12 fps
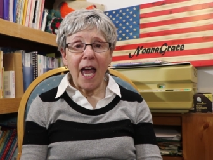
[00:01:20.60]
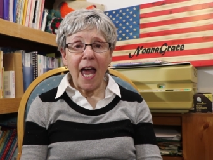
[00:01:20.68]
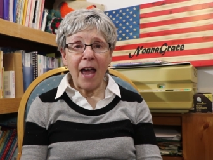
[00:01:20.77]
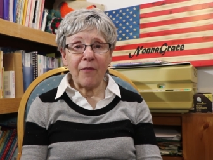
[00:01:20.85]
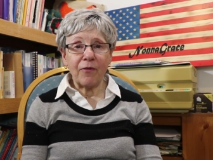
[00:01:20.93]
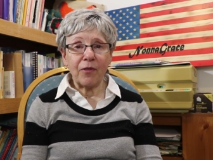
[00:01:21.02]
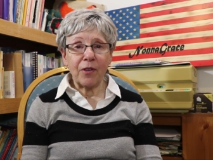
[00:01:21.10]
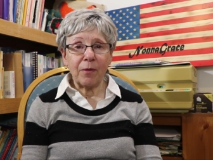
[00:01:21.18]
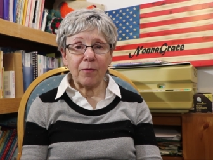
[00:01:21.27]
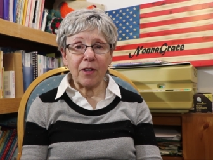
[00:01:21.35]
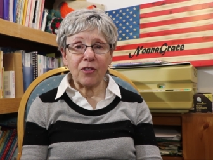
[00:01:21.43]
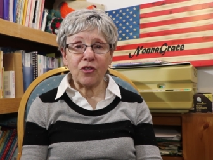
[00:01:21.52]

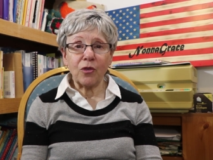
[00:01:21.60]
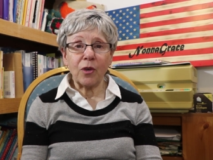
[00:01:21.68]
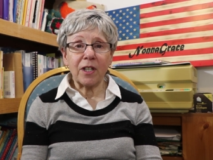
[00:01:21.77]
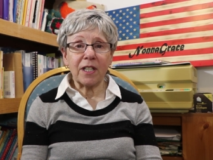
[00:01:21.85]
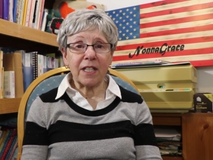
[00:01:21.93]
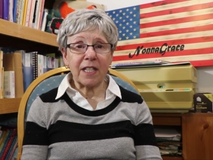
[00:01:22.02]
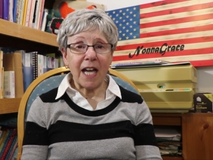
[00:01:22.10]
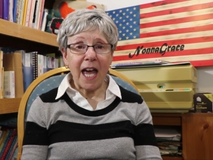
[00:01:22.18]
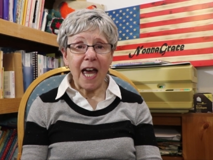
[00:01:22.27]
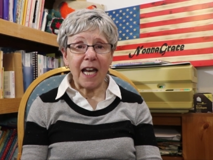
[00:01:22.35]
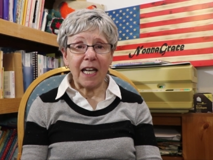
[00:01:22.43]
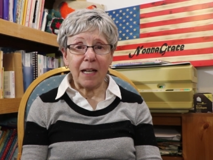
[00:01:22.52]
the store did
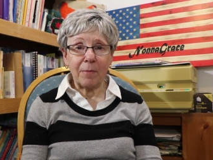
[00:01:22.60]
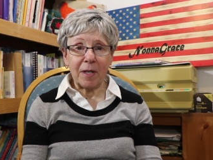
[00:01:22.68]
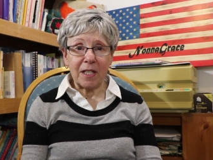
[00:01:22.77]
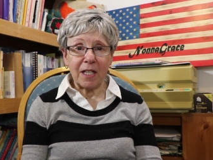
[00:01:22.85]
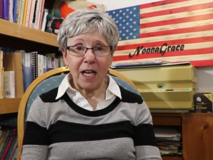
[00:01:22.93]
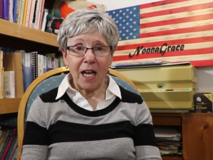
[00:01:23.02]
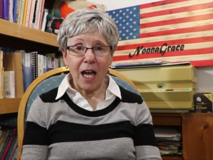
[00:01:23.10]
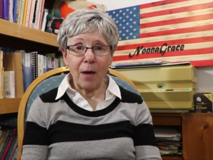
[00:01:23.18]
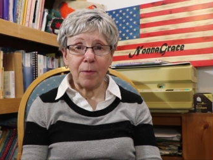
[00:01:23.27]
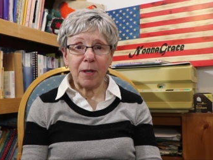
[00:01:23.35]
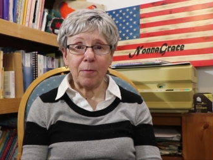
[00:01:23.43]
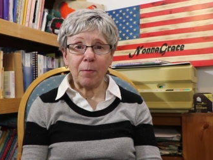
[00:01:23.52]
not limit how
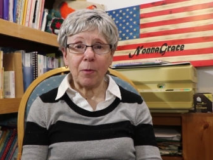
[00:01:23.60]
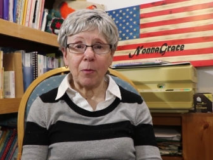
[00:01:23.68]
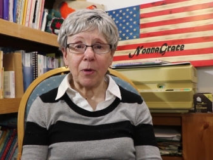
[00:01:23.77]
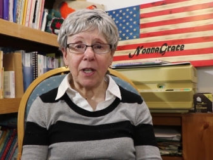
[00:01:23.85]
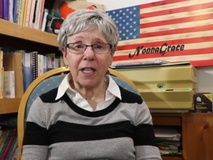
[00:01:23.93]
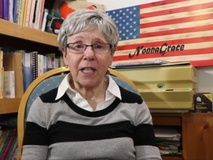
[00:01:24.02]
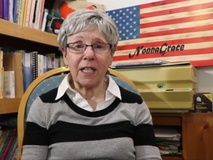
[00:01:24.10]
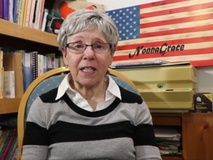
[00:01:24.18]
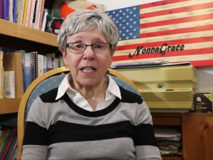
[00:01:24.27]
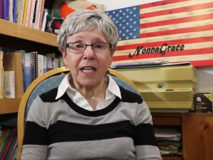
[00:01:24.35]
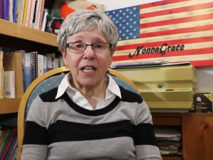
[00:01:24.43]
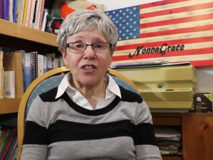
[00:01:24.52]
many people were in
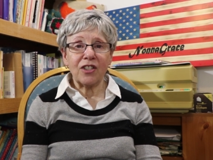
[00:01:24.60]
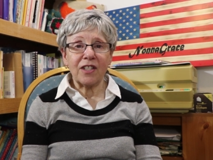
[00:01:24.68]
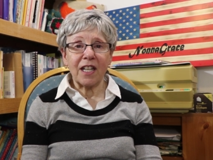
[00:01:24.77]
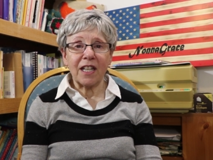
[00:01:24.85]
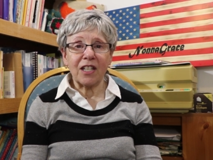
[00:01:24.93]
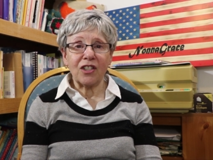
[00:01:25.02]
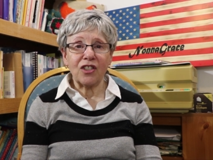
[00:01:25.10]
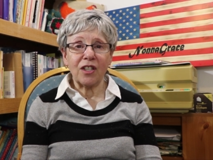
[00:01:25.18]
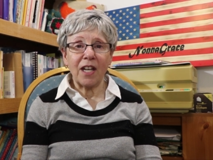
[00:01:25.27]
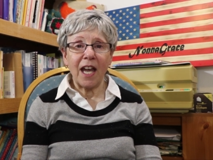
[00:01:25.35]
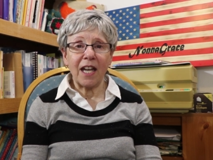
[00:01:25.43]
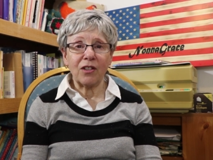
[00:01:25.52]
it. She said that
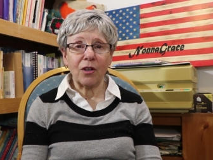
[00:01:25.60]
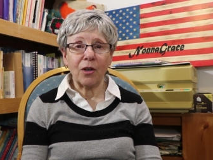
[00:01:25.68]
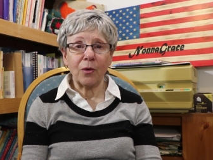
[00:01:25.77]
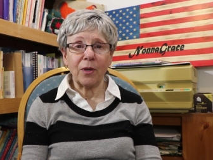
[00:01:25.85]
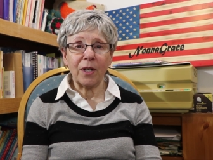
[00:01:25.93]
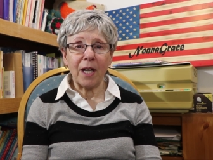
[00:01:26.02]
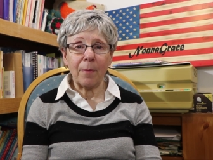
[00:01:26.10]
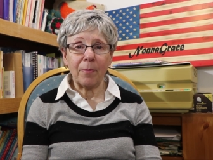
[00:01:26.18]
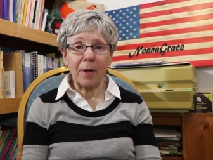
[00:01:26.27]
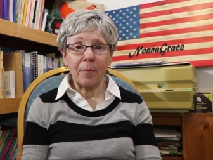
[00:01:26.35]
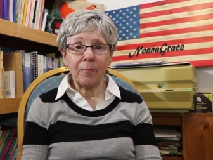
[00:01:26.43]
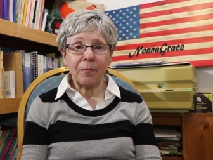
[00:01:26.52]
she had to hurry up
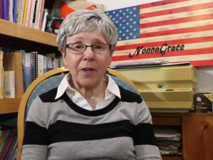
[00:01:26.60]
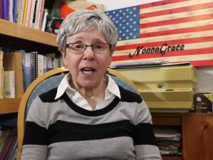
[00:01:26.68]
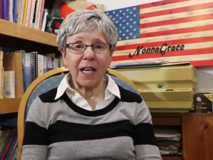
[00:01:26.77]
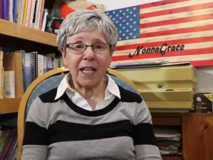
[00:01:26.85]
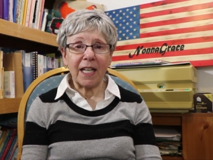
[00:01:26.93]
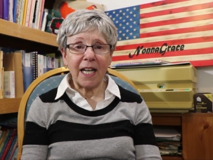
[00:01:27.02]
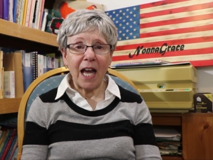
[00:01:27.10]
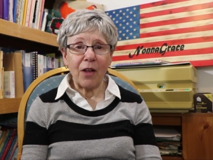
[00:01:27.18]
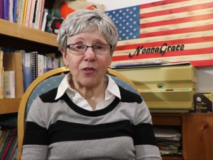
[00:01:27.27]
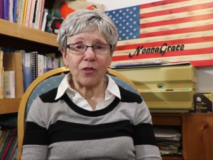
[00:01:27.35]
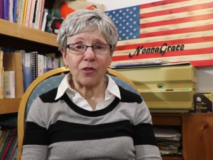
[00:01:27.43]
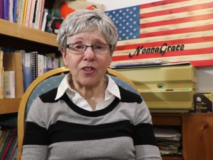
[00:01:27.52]
and get
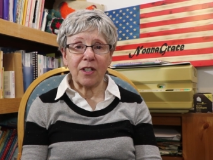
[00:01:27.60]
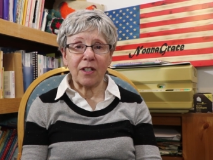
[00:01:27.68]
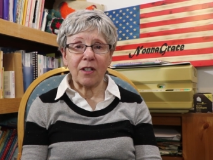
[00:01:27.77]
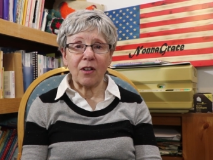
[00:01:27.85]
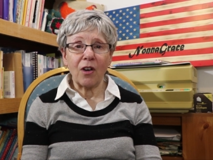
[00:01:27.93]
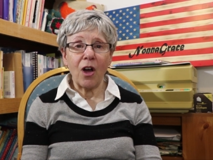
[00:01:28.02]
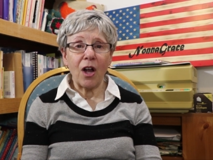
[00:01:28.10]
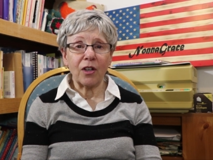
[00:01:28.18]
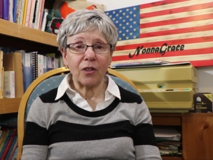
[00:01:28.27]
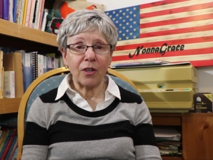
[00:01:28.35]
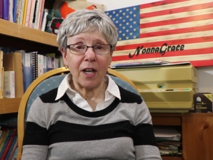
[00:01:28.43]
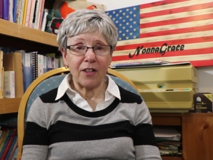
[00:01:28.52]
out. So she
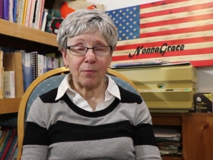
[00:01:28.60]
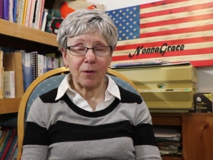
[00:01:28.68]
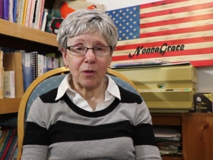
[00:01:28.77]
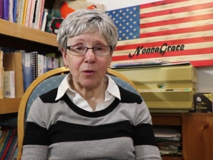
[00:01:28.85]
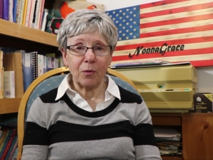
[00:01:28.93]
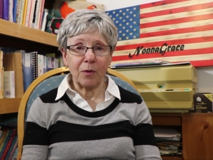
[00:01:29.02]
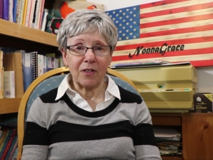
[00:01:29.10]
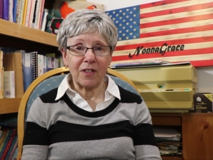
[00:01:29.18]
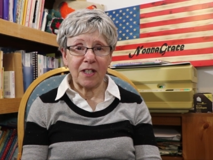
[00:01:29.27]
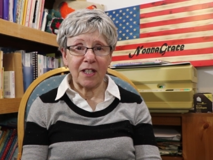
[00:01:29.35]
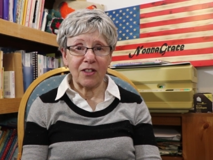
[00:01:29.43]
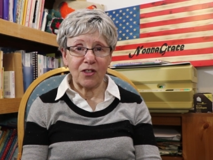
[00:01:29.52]
called her husband, who was
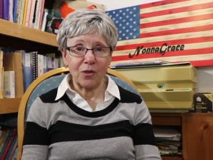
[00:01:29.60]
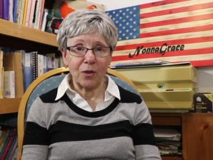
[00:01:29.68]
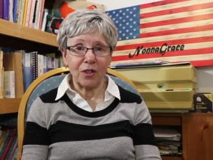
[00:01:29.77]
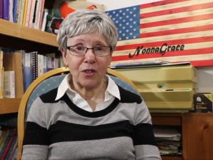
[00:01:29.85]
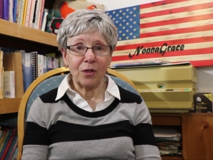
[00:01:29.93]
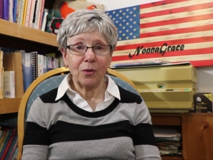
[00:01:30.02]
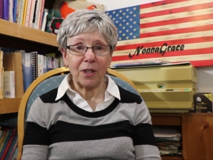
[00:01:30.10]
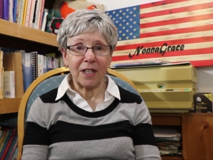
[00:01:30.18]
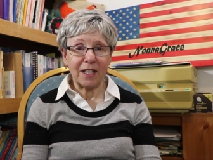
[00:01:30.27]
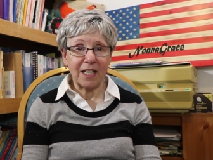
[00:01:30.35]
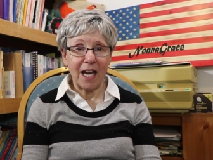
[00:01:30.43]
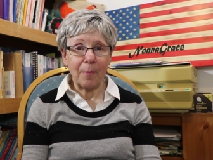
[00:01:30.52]
in the store too at
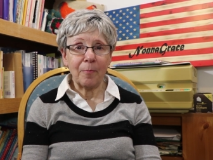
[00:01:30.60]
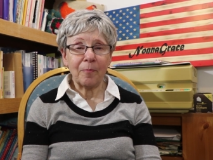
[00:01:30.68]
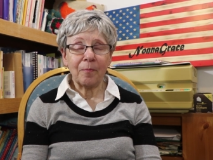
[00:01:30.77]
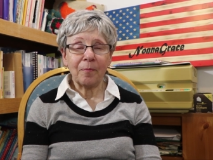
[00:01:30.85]
the time,